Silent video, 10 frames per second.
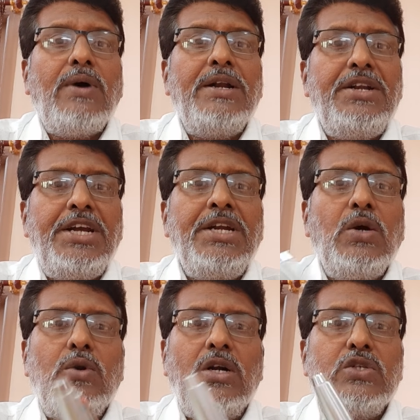and take
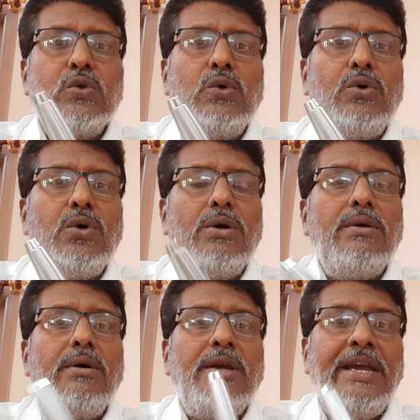down also
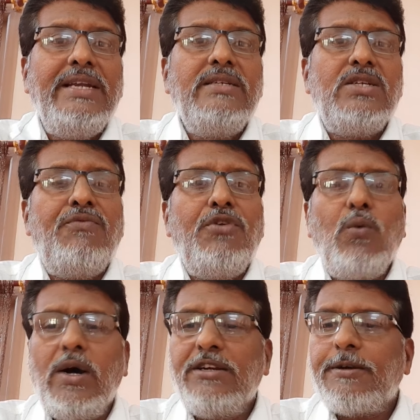hints you
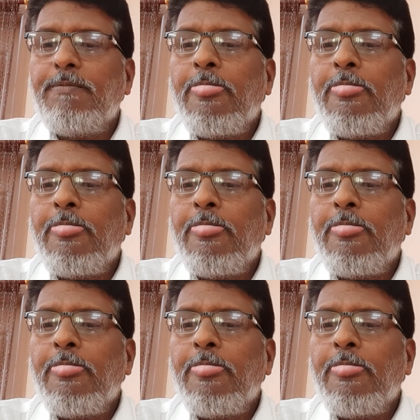want.